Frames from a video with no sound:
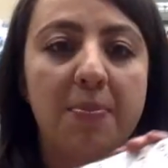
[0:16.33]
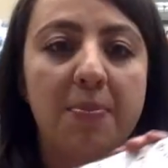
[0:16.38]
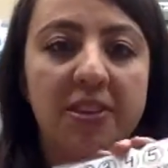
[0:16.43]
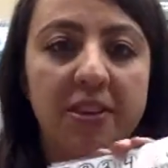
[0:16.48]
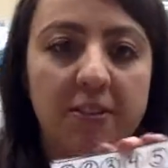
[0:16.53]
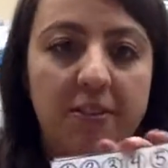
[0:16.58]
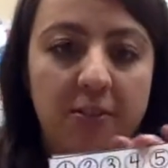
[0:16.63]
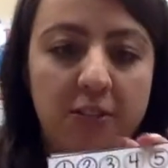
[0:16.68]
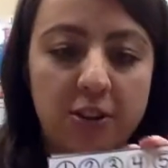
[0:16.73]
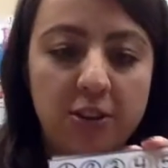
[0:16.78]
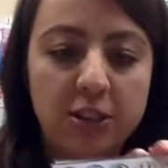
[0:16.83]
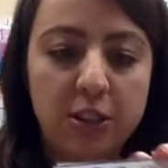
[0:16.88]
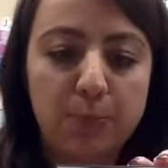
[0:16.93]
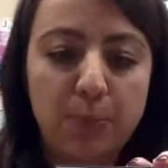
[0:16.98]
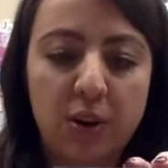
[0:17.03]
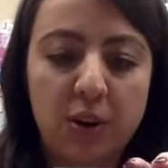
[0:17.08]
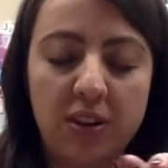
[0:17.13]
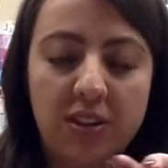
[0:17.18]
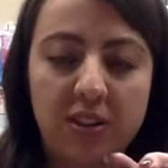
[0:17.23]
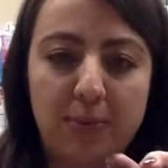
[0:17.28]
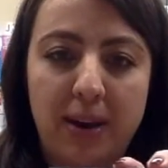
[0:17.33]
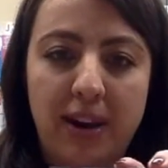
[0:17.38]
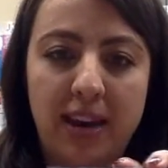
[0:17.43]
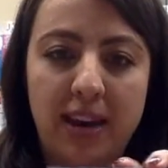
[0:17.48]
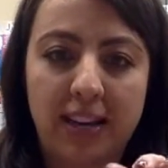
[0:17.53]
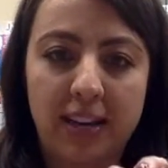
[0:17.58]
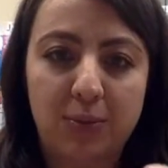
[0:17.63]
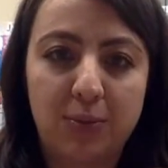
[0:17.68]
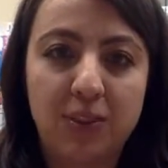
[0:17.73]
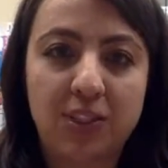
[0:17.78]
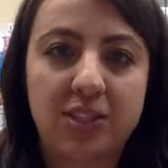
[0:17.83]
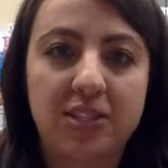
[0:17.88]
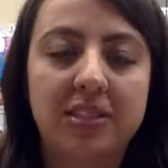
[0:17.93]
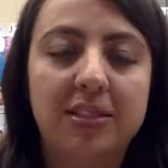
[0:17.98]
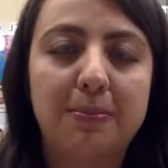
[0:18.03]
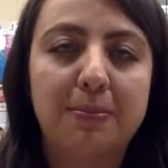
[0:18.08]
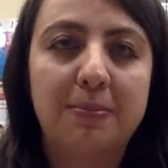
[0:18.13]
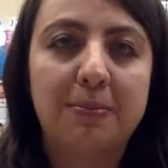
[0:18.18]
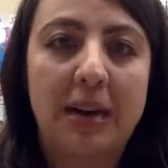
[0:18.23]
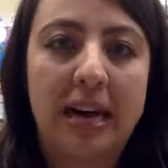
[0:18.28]
The first part of the packet, which is
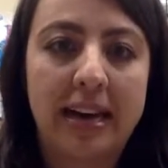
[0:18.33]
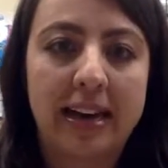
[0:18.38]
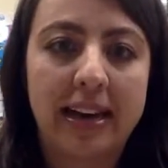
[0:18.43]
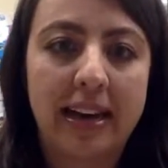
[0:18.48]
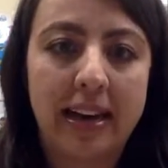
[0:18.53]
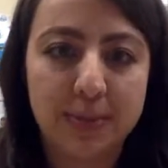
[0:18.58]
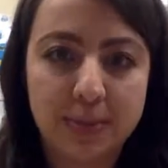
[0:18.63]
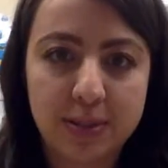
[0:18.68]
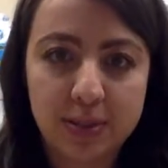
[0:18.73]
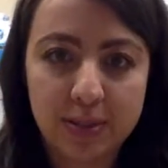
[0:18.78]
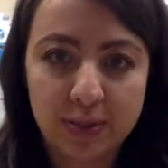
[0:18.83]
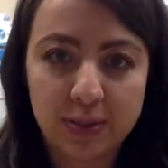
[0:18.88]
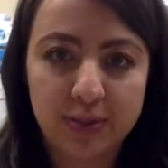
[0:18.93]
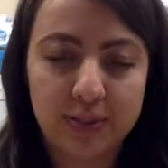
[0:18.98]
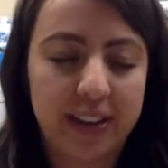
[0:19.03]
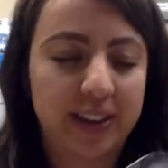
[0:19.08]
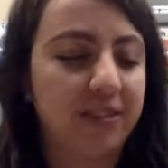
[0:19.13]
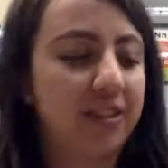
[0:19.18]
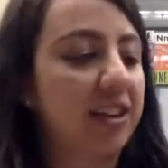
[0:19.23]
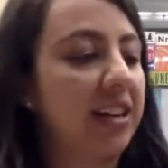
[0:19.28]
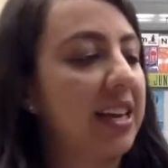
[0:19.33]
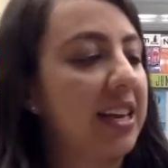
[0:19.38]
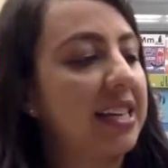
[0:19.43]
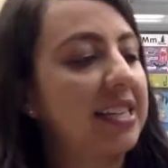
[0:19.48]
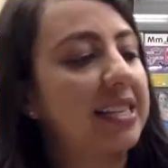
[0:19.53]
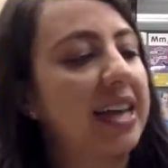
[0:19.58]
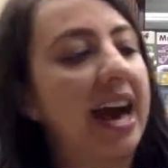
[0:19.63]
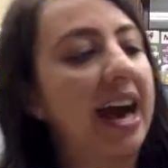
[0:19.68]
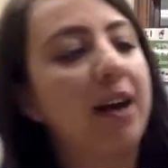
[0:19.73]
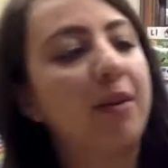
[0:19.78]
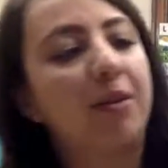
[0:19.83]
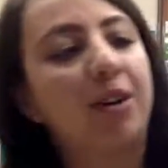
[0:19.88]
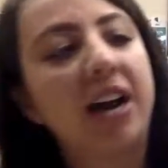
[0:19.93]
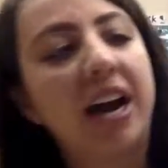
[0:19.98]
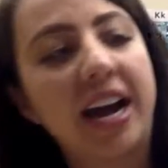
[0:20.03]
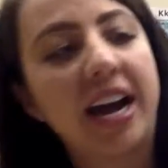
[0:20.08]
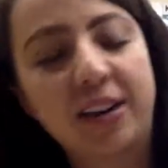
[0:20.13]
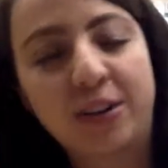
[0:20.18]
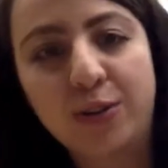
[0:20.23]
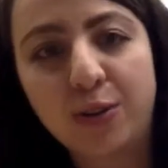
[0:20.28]
my absolute favorite, is our
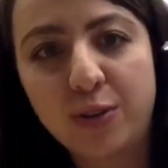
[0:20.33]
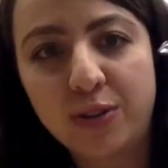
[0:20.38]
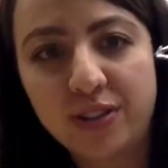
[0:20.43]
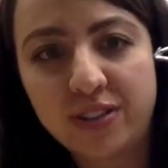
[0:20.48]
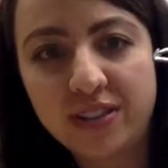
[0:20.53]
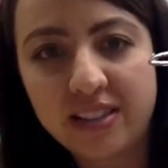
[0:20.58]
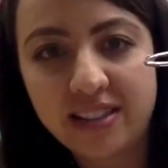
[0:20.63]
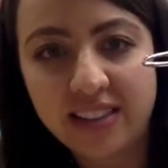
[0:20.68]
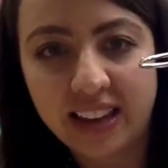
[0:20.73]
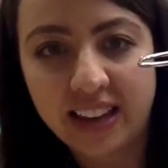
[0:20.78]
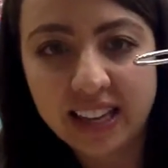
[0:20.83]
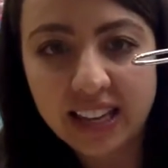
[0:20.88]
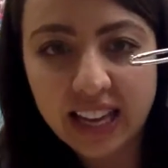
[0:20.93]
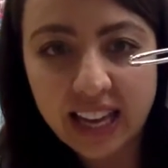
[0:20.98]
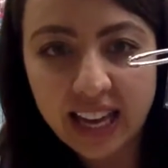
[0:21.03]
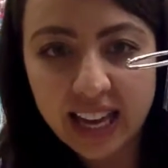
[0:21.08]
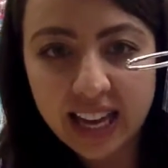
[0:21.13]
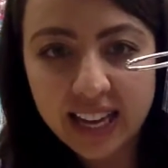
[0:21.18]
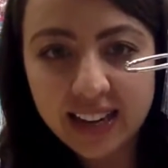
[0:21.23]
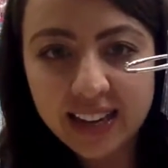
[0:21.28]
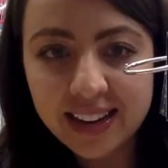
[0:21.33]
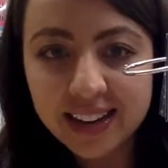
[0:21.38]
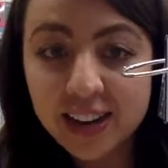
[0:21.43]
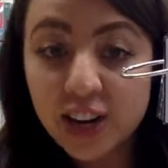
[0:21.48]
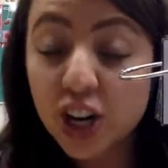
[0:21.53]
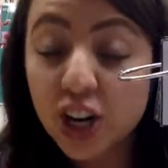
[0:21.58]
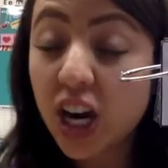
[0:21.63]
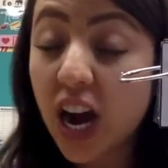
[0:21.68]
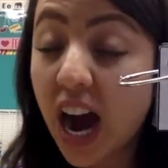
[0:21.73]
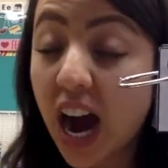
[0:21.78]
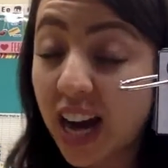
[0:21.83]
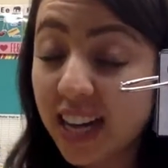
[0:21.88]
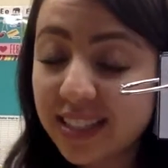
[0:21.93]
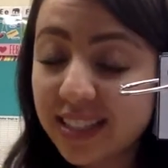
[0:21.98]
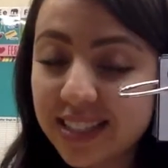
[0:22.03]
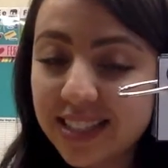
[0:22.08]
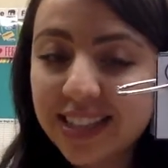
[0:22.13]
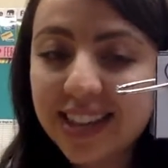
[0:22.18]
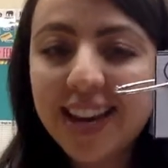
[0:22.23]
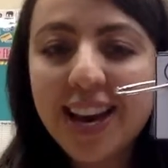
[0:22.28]
higher order thinking, or
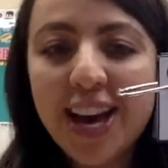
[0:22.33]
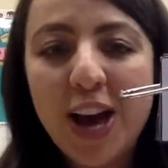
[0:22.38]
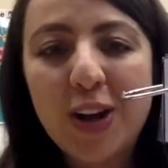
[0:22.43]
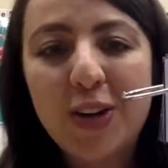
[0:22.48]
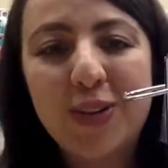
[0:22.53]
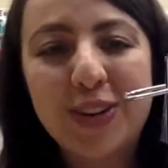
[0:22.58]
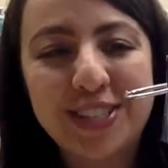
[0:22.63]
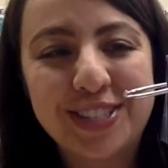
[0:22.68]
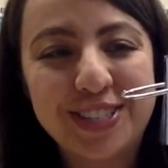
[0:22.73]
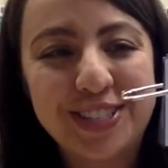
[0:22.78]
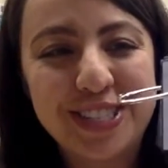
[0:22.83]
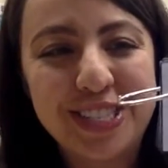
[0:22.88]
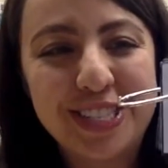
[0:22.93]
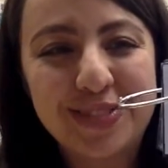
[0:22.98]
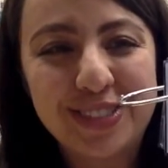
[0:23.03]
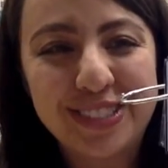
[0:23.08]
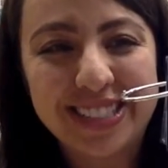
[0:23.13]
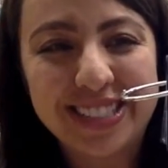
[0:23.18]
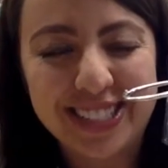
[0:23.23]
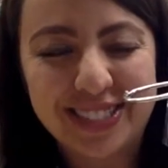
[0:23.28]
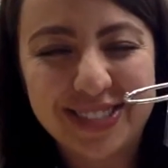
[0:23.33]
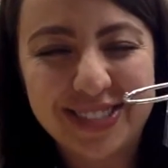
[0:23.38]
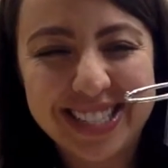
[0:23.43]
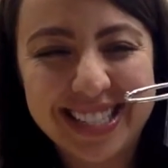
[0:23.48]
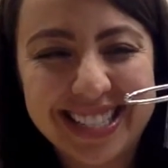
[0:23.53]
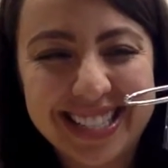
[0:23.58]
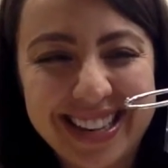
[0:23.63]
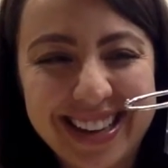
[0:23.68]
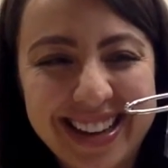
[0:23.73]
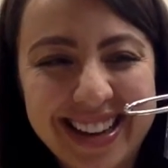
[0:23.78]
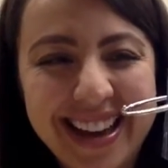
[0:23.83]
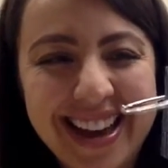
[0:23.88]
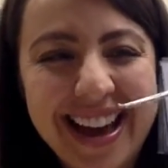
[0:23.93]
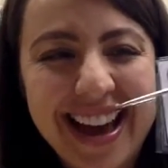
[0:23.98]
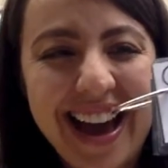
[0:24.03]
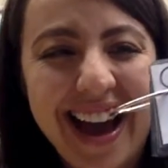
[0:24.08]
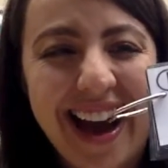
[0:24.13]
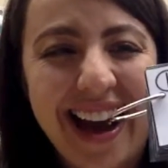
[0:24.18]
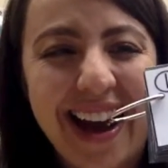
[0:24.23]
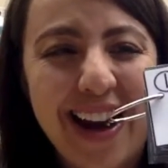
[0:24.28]
HOT, questions for literacy.
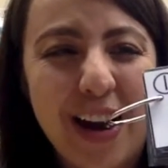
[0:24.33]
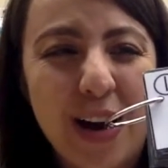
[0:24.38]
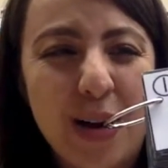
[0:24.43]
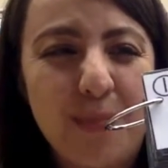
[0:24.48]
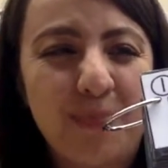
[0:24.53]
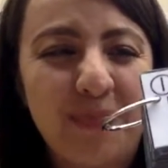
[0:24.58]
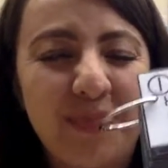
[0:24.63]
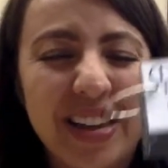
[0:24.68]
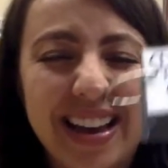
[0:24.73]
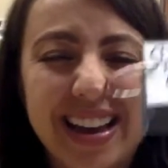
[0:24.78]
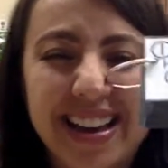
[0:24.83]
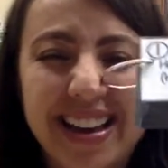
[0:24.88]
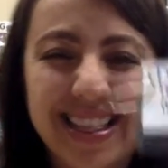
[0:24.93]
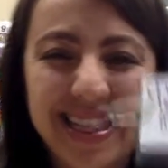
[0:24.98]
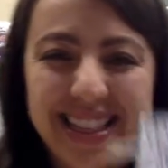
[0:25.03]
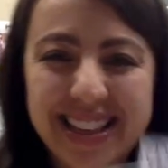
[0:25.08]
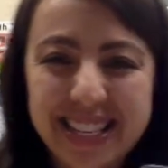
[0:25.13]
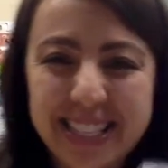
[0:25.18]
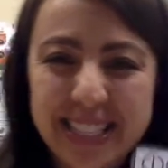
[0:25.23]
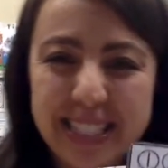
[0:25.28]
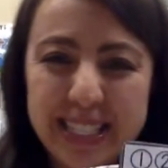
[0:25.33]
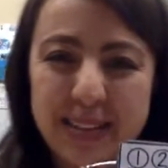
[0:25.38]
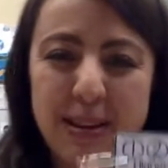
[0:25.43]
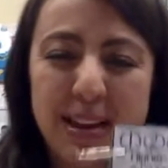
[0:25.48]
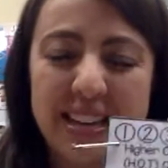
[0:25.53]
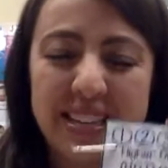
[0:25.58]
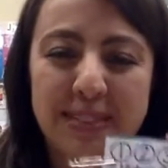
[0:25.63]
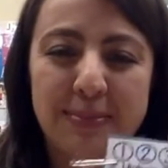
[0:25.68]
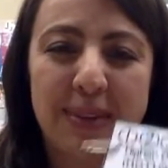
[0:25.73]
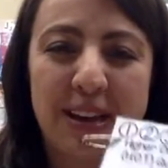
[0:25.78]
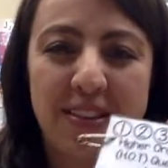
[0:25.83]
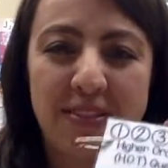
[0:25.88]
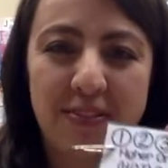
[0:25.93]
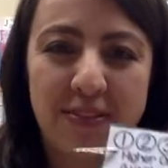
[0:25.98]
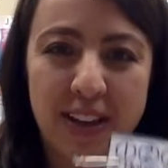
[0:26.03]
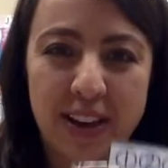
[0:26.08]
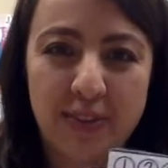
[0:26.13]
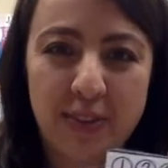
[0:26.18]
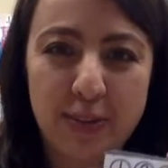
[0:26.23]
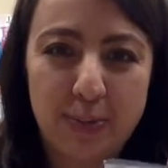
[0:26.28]
This is my
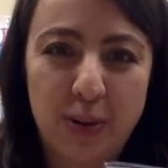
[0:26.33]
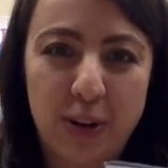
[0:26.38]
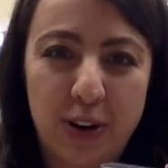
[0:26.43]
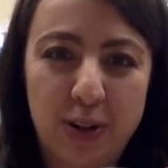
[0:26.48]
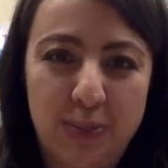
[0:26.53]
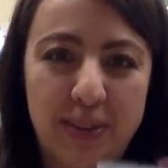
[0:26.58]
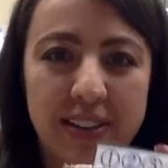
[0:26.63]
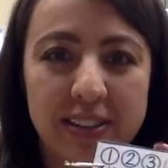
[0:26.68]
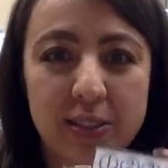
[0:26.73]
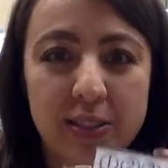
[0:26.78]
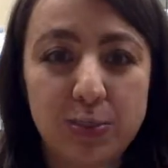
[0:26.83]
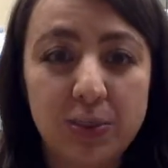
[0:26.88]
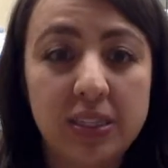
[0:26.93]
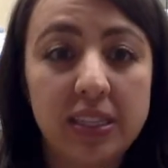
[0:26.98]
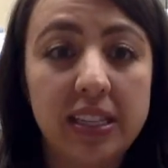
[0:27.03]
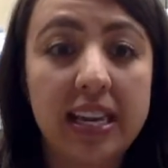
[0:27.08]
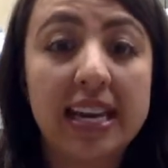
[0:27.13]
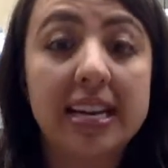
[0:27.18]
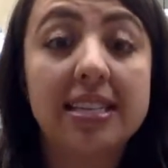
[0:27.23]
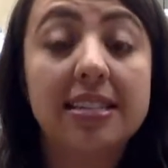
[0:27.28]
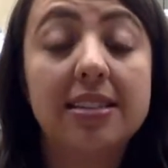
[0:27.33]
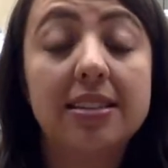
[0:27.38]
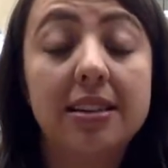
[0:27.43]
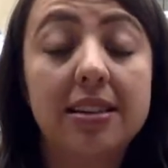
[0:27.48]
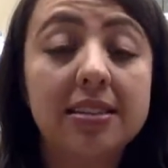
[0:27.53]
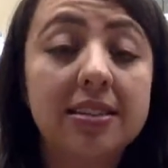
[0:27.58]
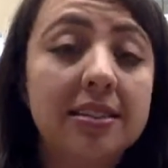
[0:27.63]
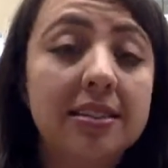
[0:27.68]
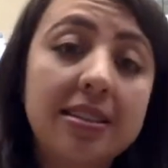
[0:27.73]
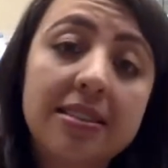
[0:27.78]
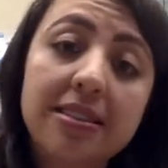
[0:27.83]
favorite part because really it does